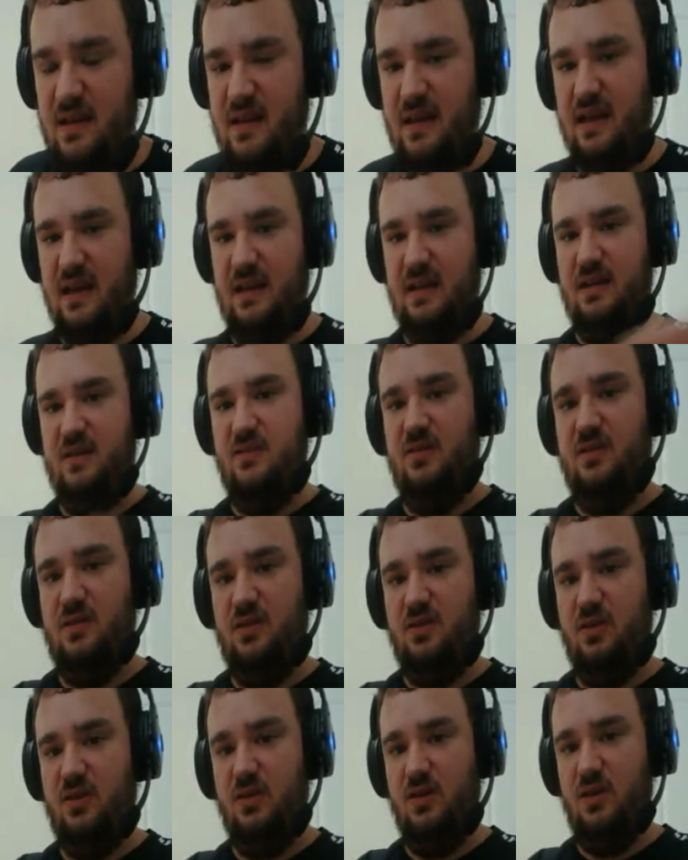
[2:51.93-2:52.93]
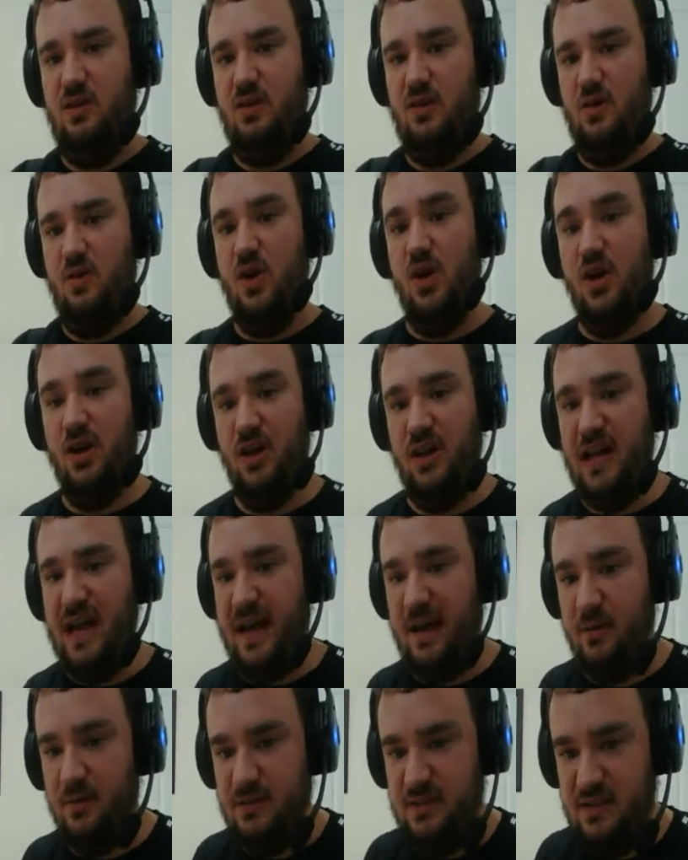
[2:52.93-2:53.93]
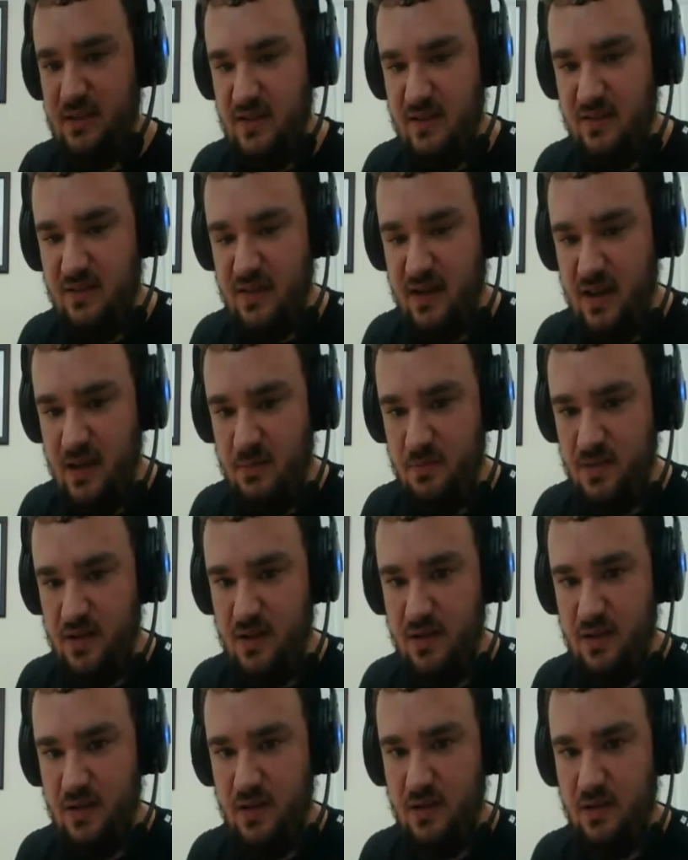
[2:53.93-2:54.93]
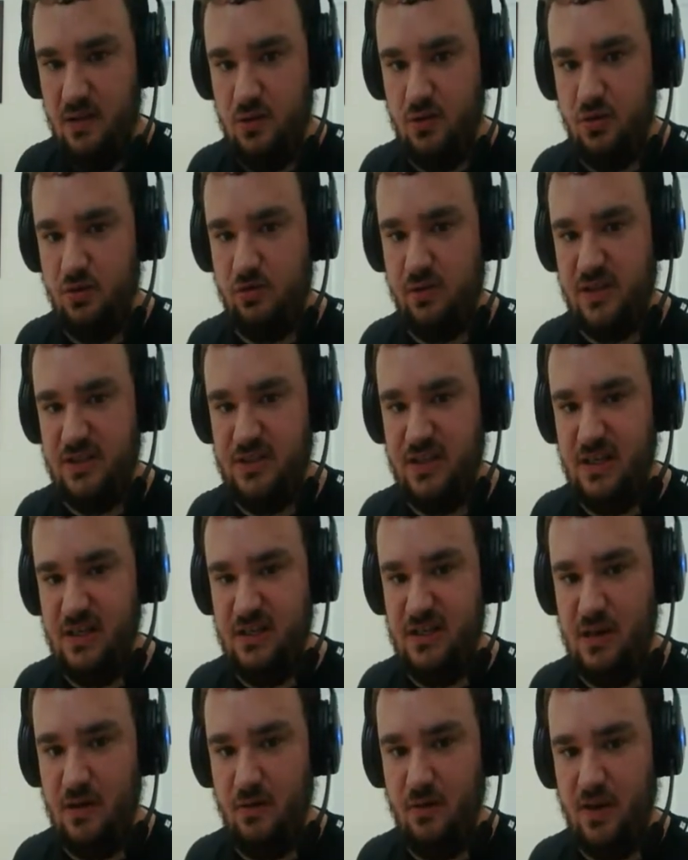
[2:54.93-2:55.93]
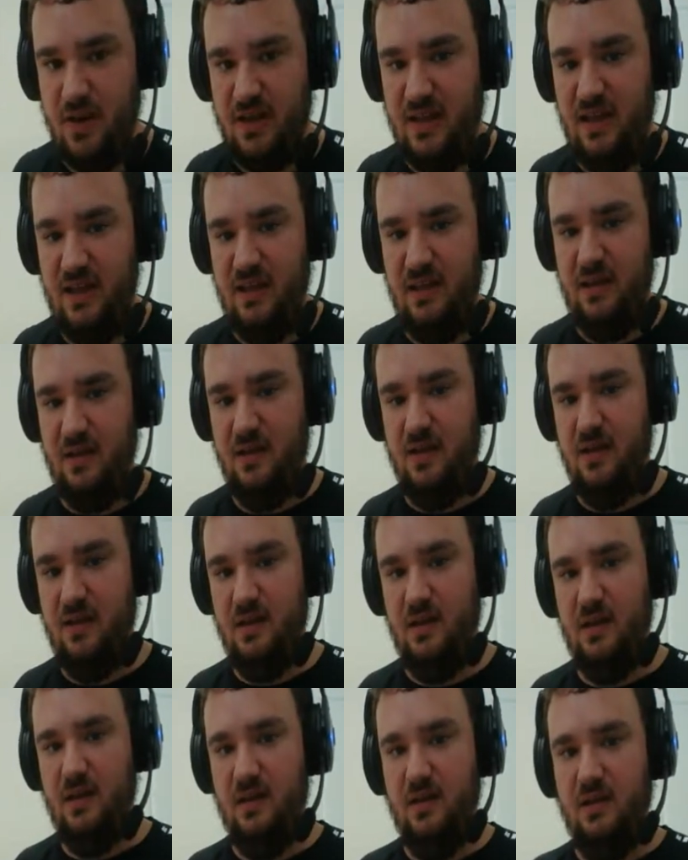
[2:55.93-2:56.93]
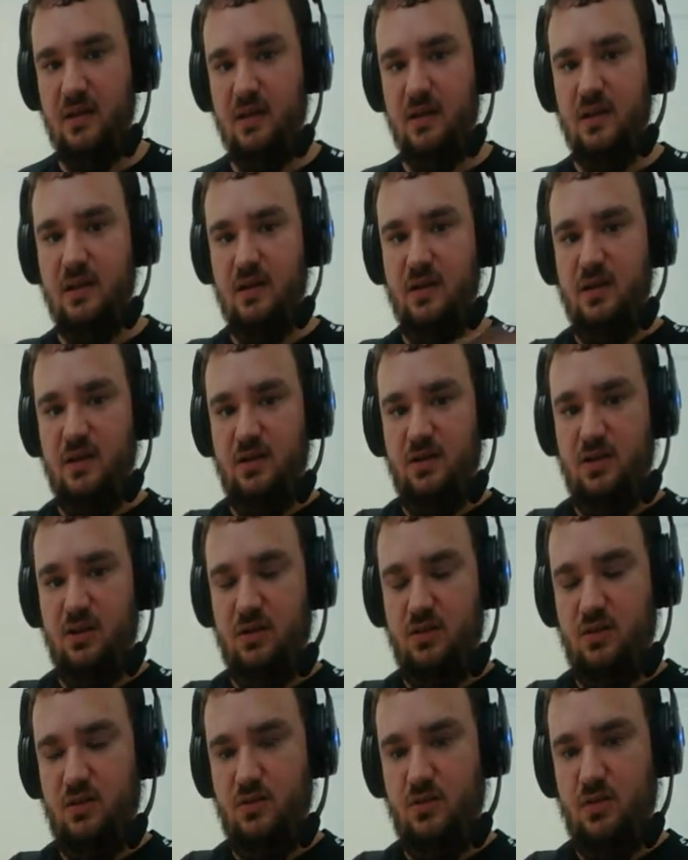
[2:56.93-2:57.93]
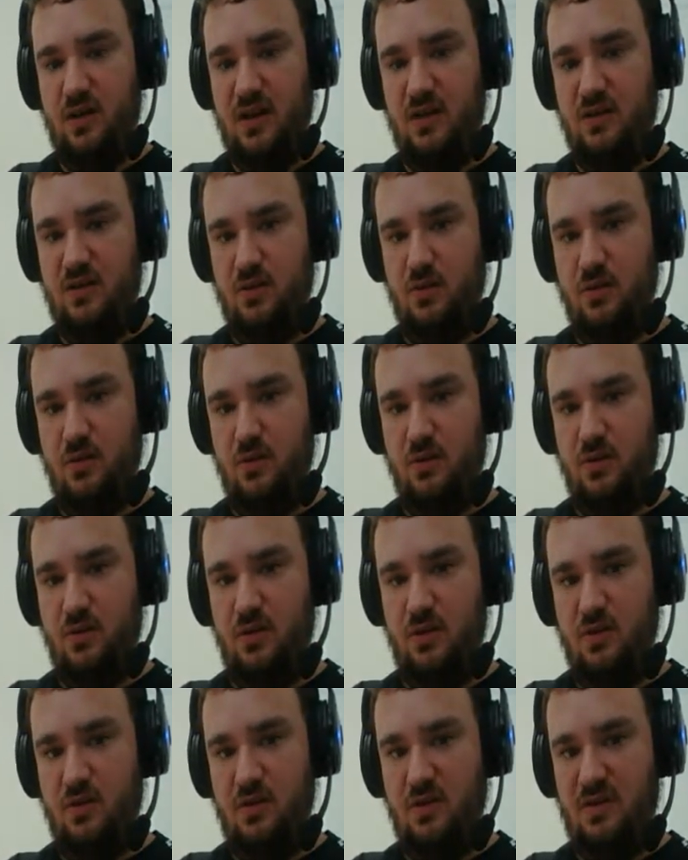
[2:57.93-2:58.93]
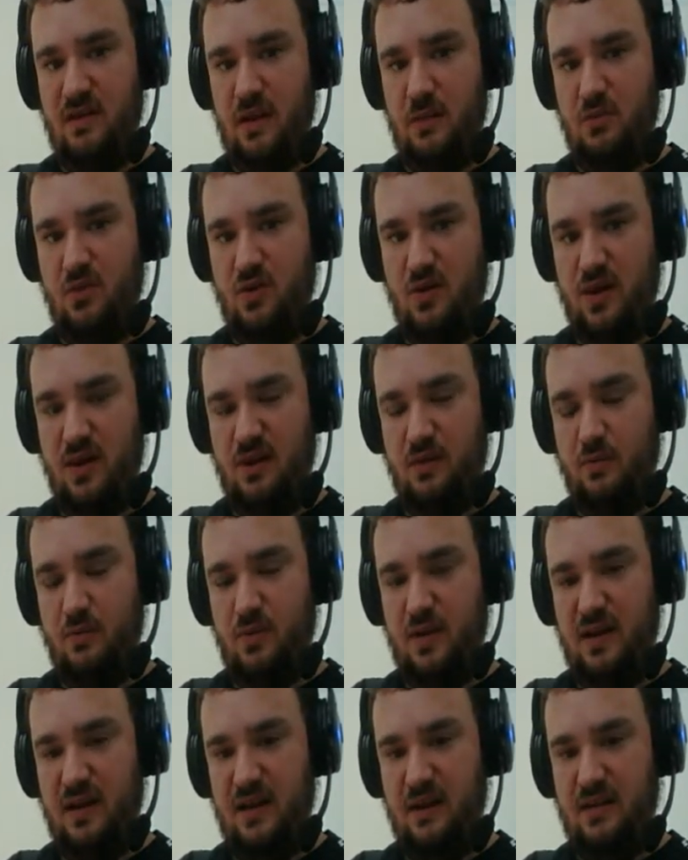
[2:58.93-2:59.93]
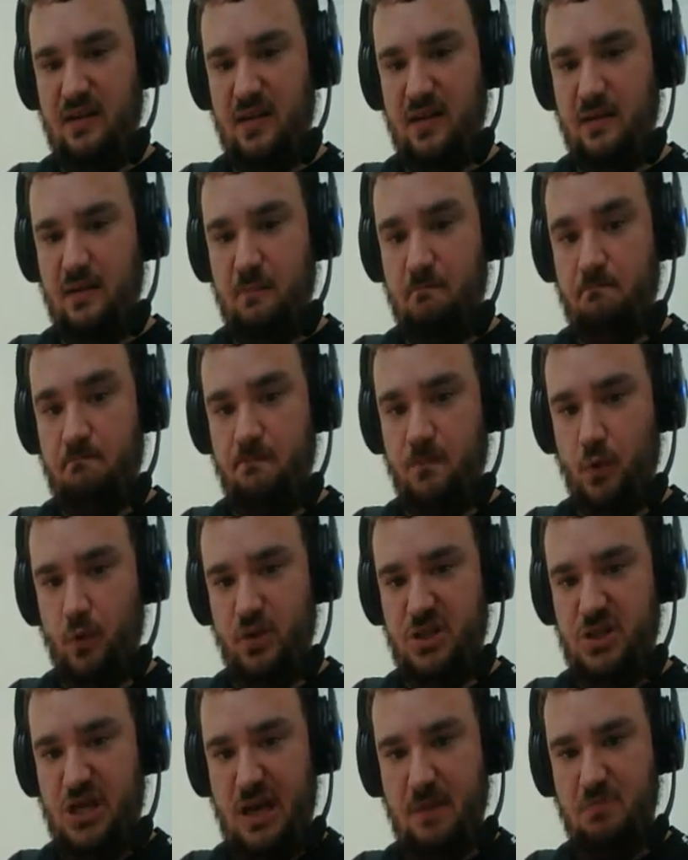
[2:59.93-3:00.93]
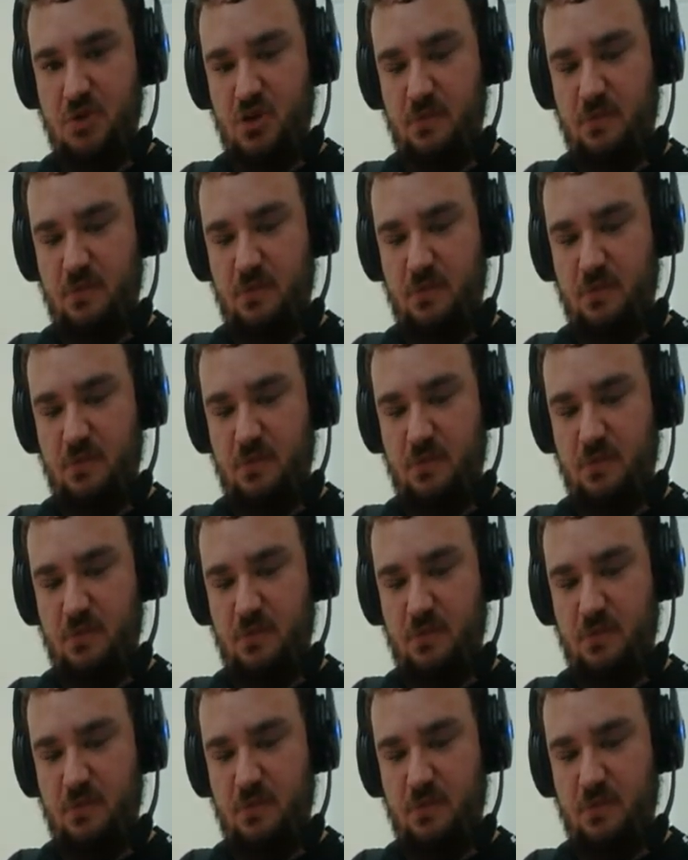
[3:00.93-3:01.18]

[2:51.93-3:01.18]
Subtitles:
And he's just going to go all out this time, crushing Shigaraki. Just tried to do the same trick what he did 4 chapters